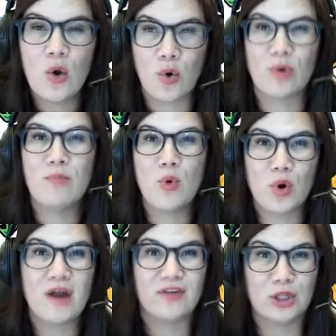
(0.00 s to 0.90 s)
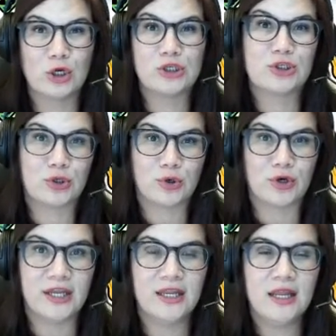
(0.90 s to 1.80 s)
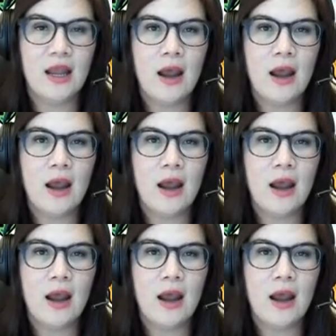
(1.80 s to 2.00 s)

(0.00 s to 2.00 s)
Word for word: or more of a larger grid.